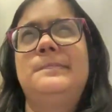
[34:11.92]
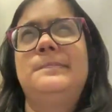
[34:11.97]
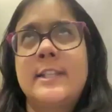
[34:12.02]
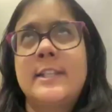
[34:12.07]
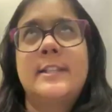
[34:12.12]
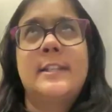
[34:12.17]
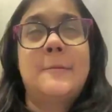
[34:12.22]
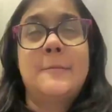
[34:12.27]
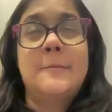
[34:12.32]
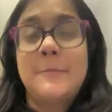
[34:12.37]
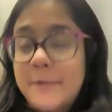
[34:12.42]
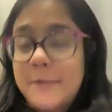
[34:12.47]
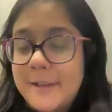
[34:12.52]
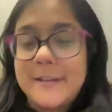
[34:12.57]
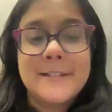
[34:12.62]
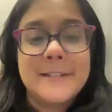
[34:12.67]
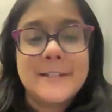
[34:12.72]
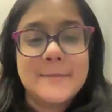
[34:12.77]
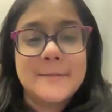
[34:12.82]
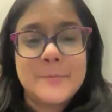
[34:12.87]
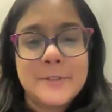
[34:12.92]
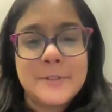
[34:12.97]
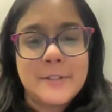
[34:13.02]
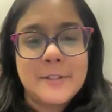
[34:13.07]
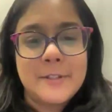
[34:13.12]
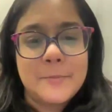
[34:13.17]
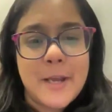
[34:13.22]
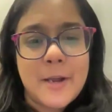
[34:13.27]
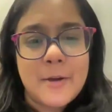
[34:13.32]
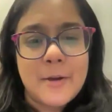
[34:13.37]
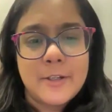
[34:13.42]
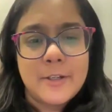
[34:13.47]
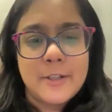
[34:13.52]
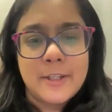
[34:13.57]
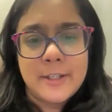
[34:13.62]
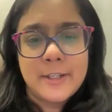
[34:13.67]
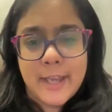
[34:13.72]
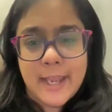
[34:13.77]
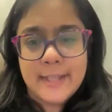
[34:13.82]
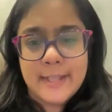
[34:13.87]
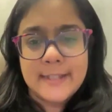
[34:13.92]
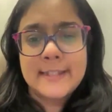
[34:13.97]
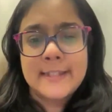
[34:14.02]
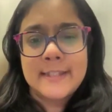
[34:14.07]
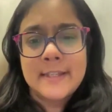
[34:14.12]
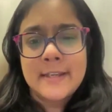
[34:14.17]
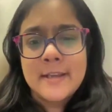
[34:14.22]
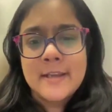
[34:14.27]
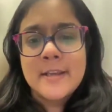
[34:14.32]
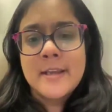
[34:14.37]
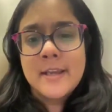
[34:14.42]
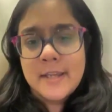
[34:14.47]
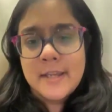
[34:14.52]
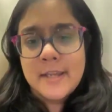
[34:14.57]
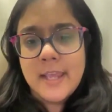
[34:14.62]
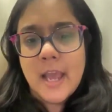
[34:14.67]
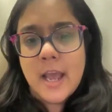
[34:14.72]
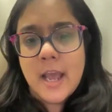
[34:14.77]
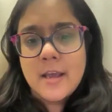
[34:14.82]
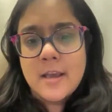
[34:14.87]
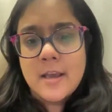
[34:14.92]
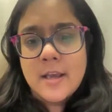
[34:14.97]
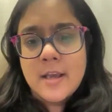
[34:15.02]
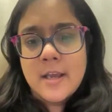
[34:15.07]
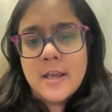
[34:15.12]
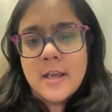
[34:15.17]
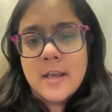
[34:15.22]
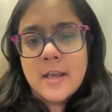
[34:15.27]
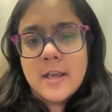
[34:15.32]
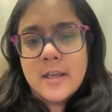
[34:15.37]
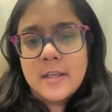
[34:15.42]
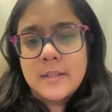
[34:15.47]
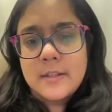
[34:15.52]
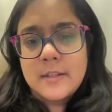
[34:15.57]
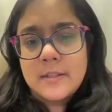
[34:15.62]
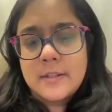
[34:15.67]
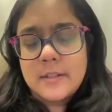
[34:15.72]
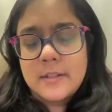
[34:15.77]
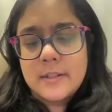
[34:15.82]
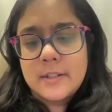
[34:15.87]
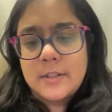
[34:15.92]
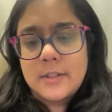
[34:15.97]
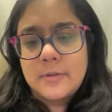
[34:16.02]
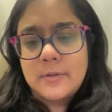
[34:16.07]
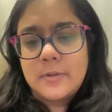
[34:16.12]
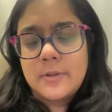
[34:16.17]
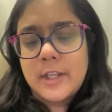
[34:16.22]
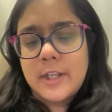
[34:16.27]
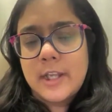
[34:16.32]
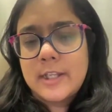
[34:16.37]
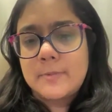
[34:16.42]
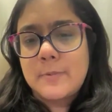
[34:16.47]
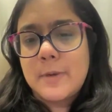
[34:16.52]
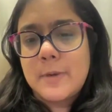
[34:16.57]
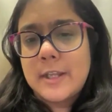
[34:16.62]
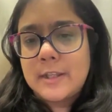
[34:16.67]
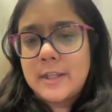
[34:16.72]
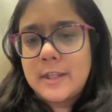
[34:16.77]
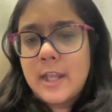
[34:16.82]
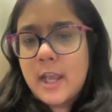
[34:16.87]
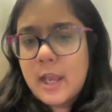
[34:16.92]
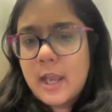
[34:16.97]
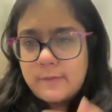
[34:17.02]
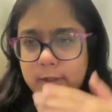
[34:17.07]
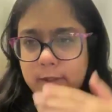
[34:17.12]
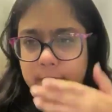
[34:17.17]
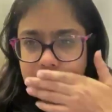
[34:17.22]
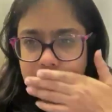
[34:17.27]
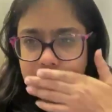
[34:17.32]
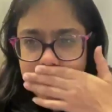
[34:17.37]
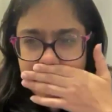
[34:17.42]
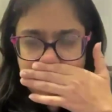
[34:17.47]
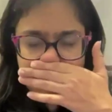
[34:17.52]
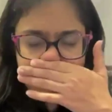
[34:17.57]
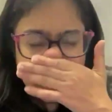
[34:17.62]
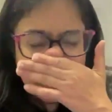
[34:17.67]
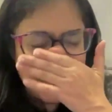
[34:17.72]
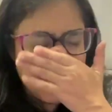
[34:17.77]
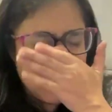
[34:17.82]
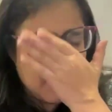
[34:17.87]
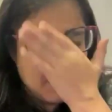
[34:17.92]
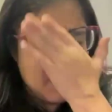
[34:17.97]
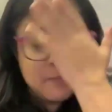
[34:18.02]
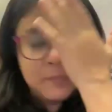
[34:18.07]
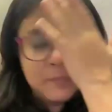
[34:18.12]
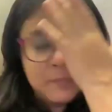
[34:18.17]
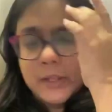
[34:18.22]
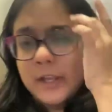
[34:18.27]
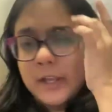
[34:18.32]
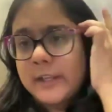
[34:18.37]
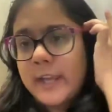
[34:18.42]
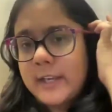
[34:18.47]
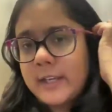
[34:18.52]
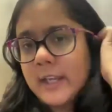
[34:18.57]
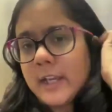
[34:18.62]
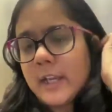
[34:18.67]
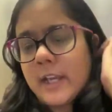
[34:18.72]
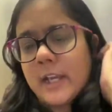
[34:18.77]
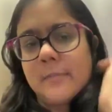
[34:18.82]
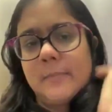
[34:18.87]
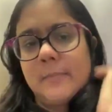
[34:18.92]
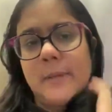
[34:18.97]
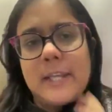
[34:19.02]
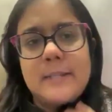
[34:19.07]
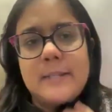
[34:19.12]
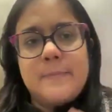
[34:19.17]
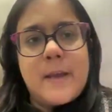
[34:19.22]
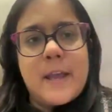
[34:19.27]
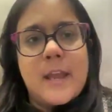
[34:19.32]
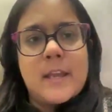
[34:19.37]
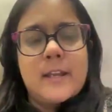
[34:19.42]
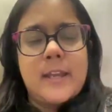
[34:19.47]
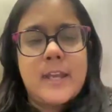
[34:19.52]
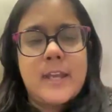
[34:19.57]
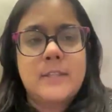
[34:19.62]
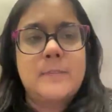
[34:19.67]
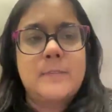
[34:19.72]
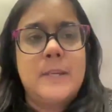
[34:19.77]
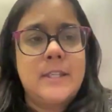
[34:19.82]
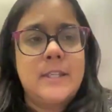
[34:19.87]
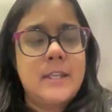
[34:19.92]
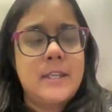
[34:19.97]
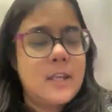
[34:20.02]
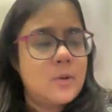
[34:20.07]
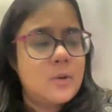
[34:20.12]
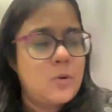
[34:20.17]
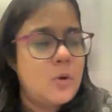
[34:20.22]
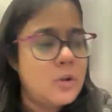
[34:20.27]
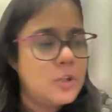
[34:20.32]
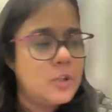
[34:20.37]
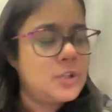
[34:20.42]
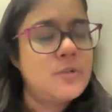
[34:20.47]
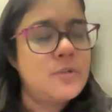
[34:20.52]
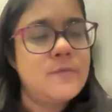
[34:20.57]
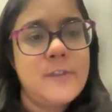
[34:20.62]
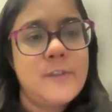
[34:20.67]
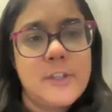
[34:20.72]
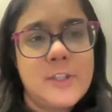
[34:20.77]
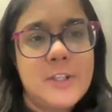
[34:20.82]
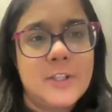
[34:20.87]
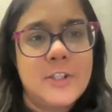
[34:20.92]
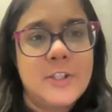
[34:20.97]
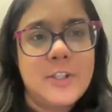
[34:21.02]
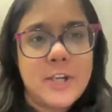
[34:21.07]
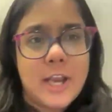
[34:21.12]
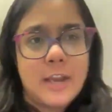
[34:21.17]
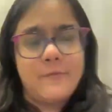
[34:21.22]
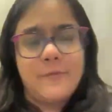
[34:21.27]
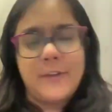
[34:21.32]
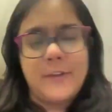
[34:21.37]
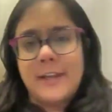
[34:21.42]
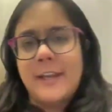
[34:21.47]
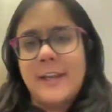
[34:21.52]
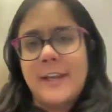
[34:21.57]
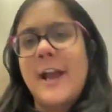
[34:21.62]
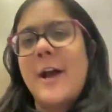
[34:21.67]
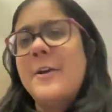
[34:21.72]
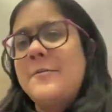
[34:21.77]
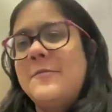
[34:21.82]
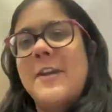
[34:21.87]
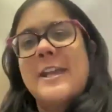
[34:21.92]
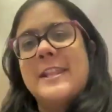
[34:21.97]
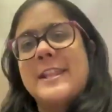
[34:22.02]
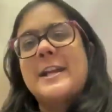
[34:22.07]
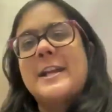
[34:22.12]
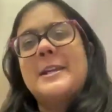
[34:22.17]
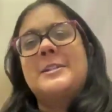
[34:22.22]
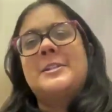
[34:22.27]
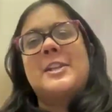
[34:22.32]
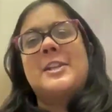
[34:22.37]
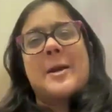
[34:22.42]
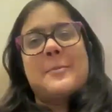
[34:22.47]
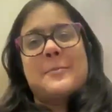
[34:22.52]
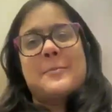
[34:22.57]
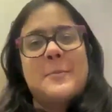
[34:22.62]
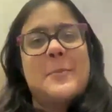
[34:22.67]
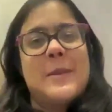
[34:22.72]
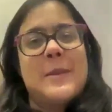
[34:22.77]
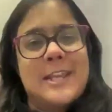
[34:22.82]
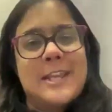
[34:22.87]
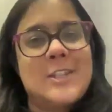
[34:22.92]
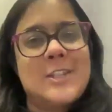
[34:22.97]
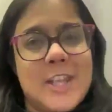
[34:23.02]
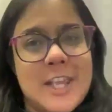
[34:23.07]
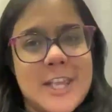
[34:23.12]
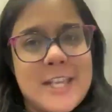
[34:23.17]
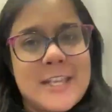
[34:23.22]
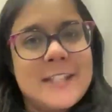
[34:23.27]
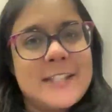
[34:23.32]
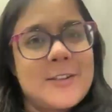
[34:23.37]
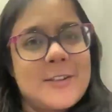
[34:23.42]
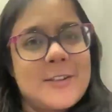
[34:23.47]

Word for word: what's her name, Elizabeth, about Elizabeth. the next. Yeah. Hmm. So that's one thing I will try uh, getting in place by our next meeting. And also we should try figuring out where that chapter page is